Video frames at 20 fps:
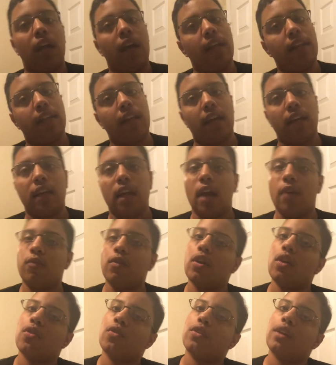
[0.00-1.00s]
And then
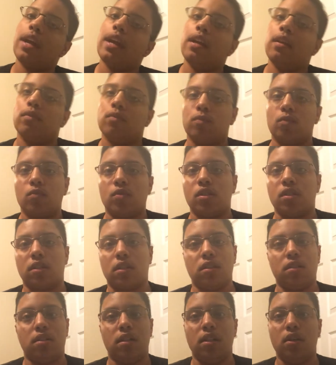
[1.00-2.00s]
every other day, just
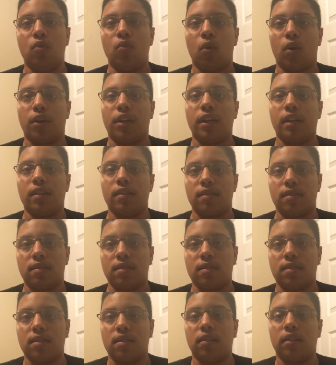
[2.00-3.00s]
continue working
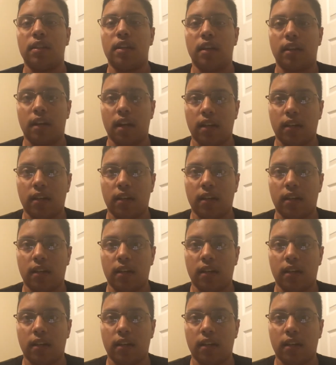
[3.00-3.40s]
consistently